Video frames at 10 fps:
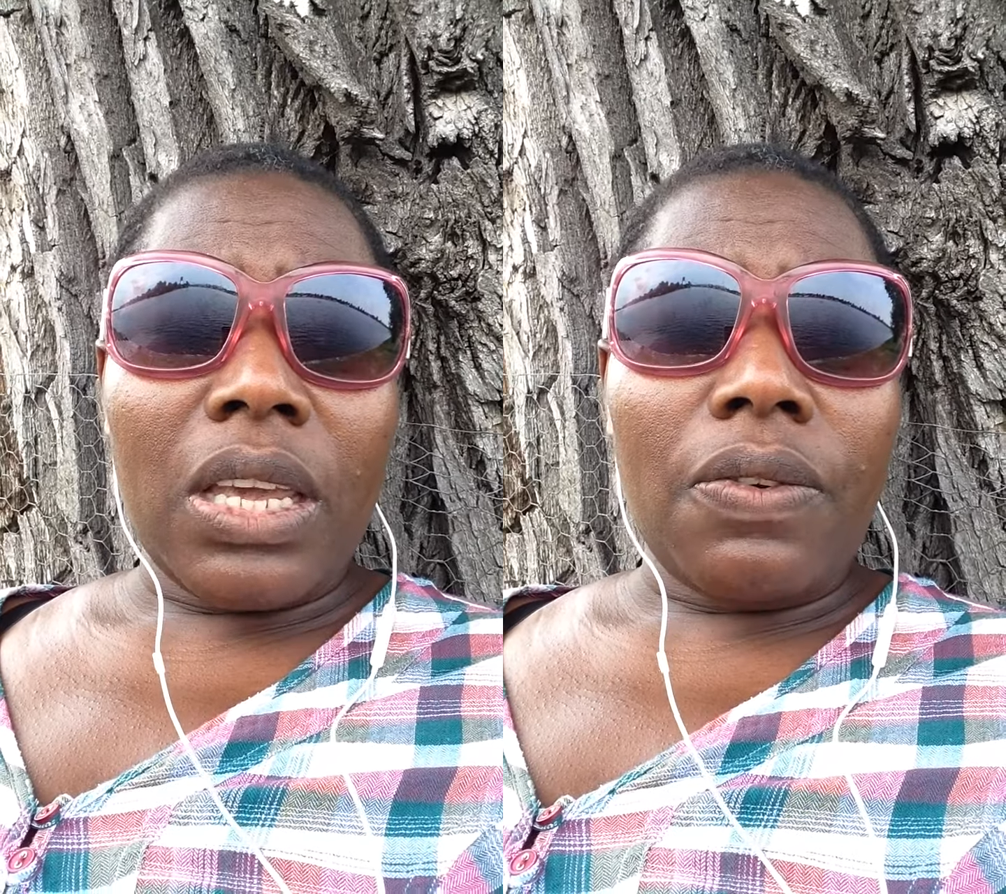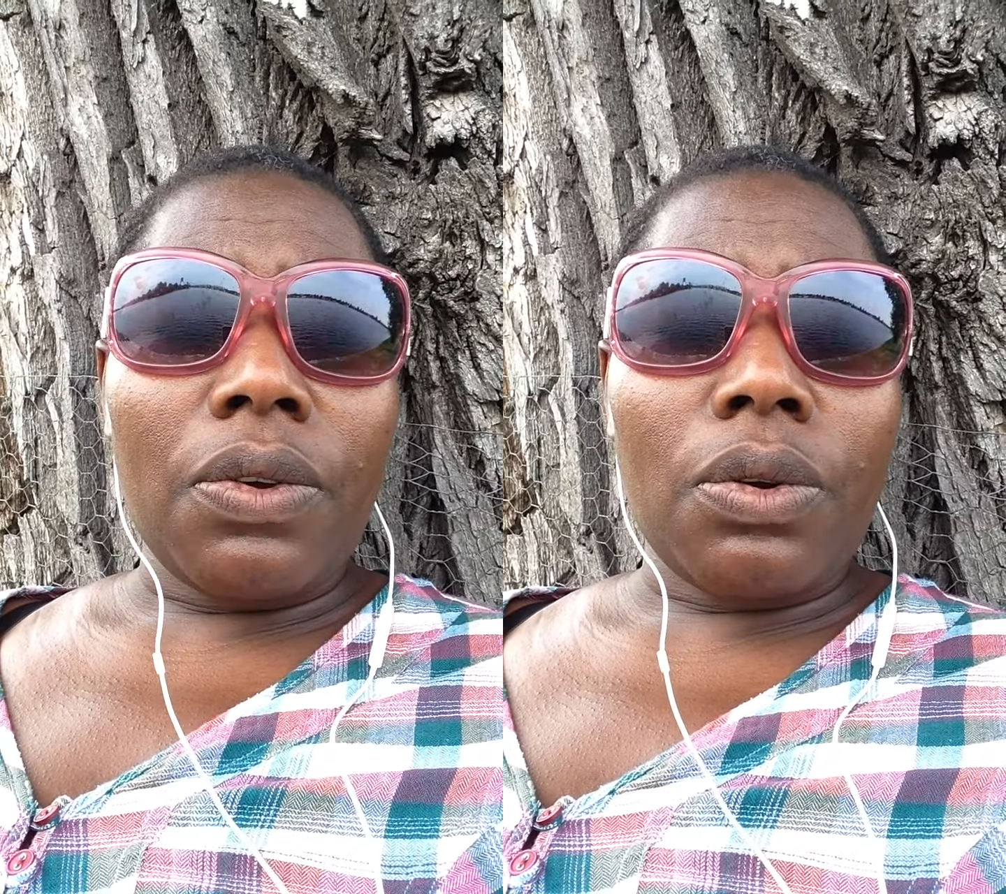
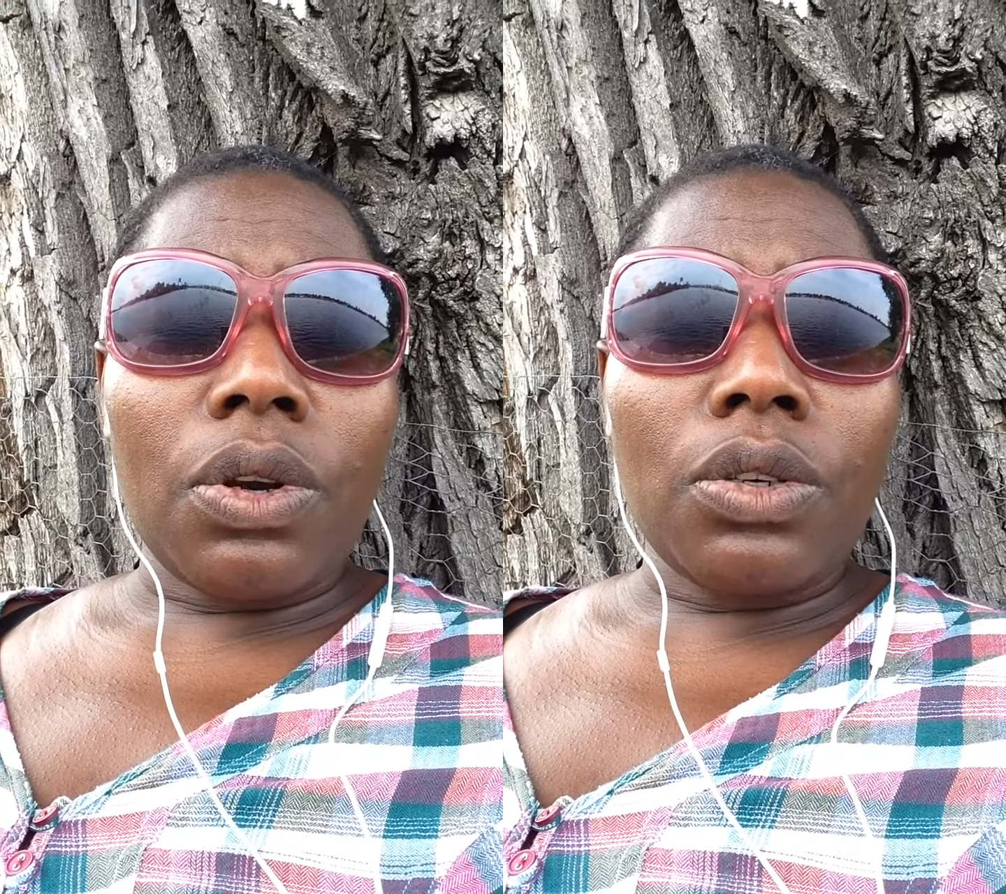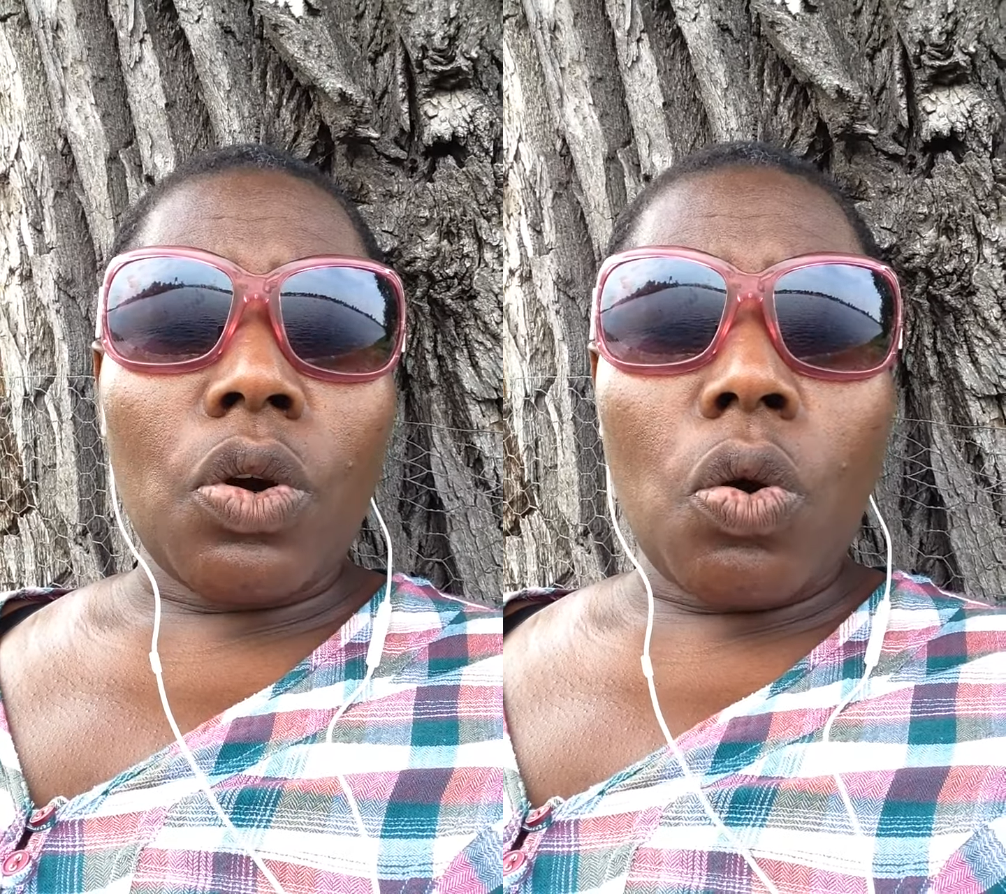if you're
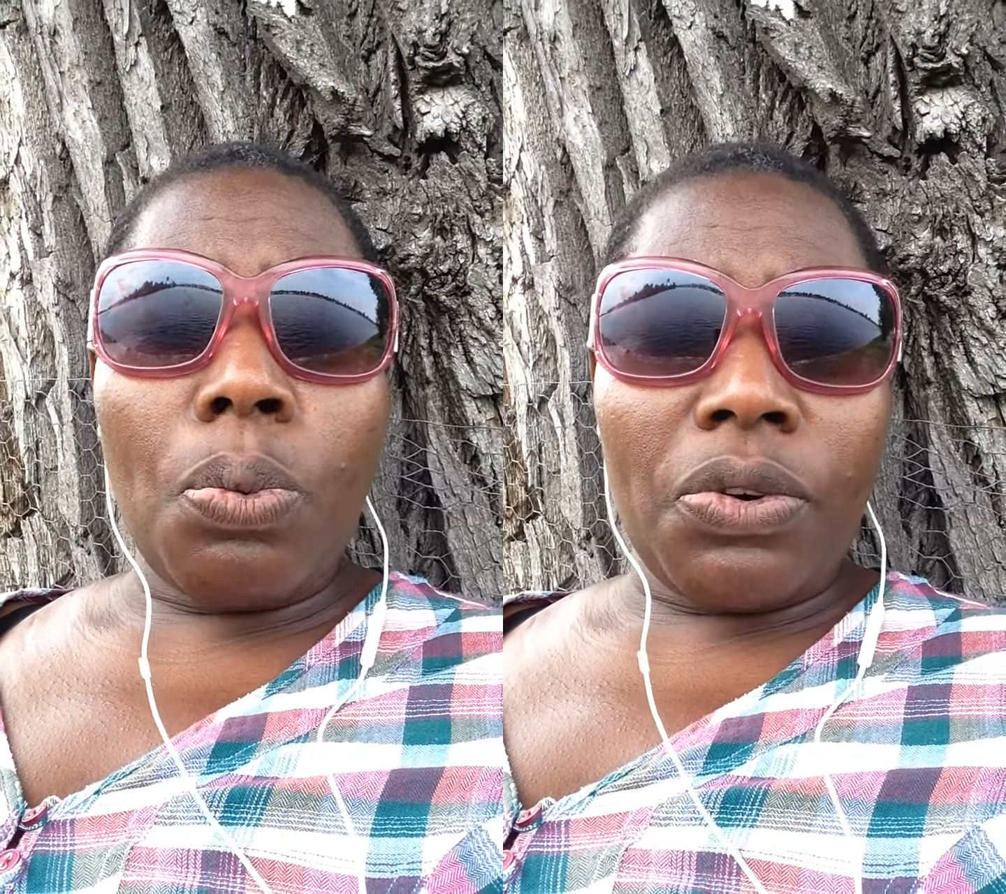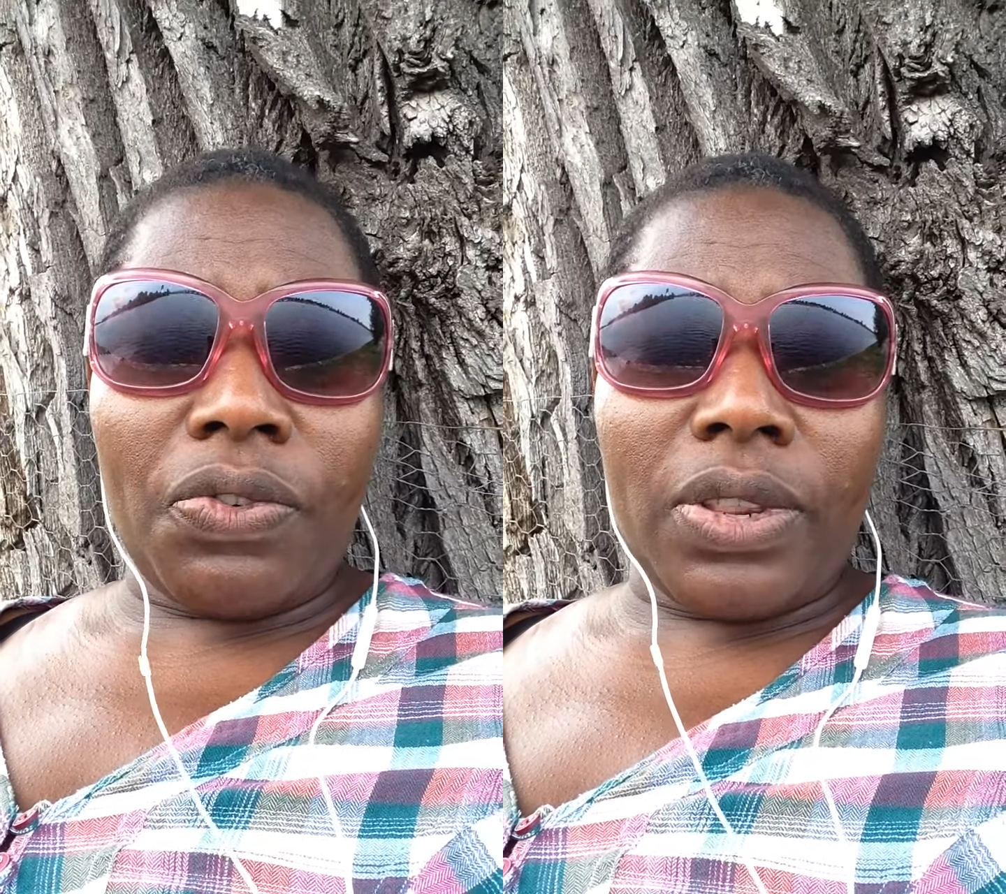not
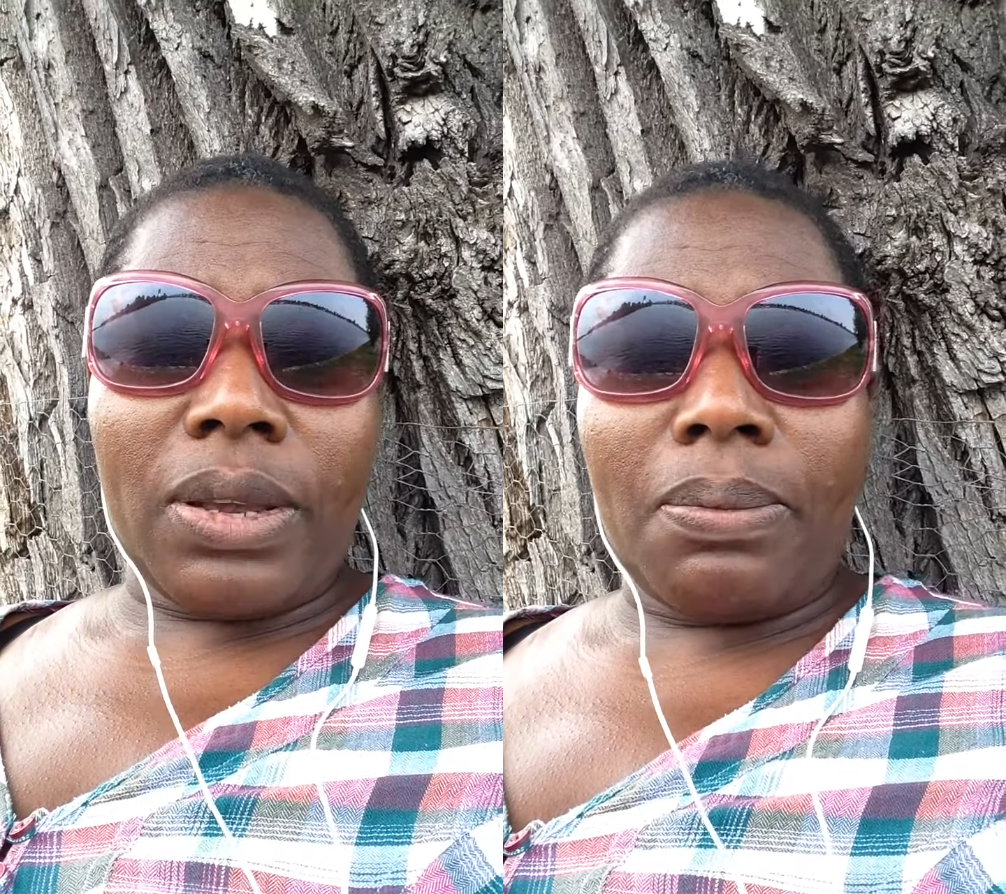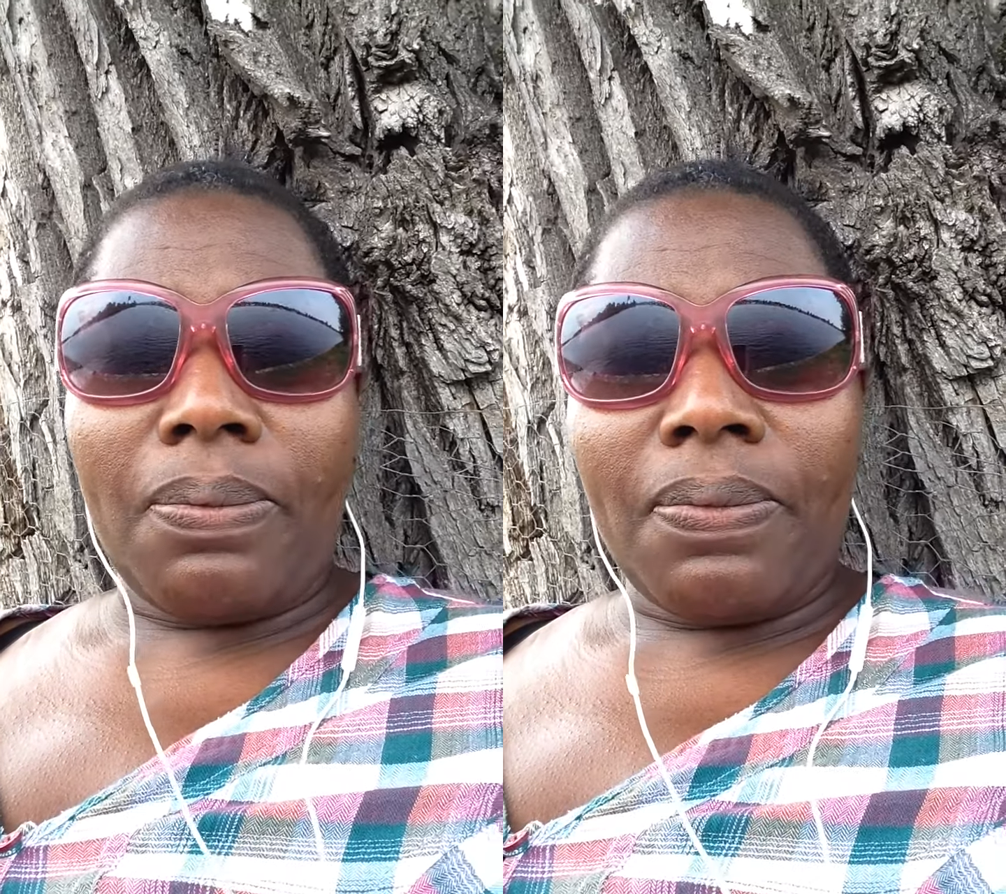open for
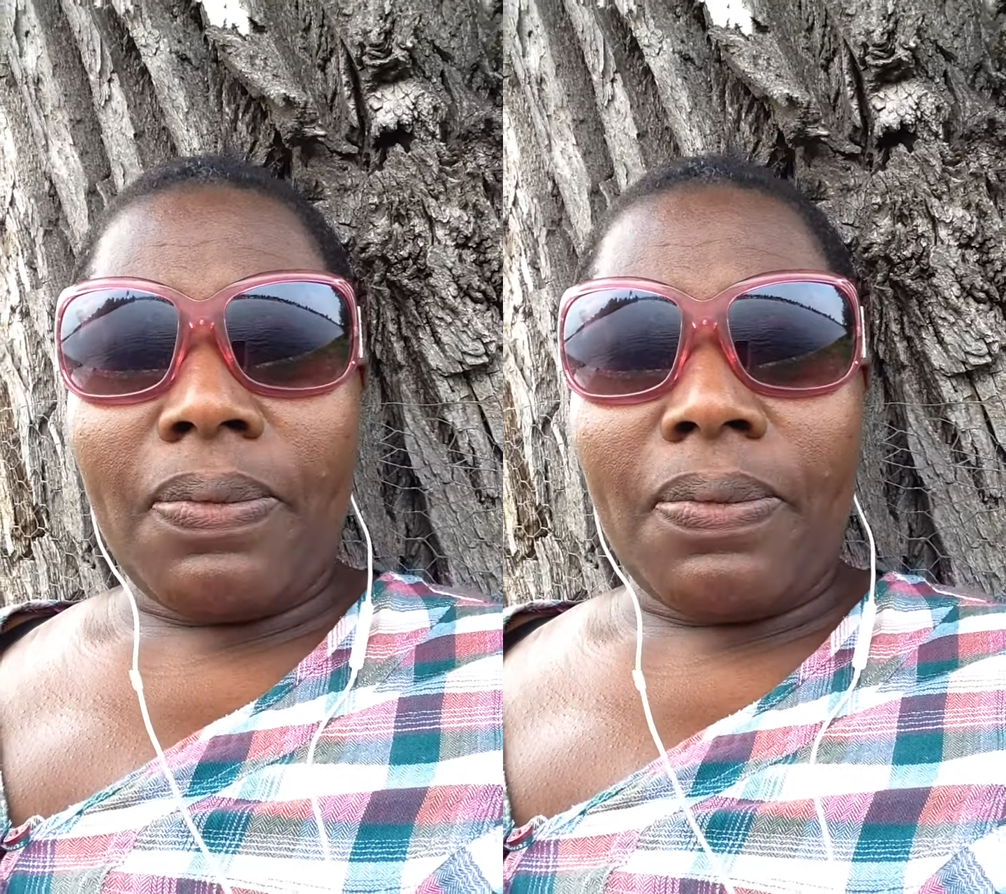them,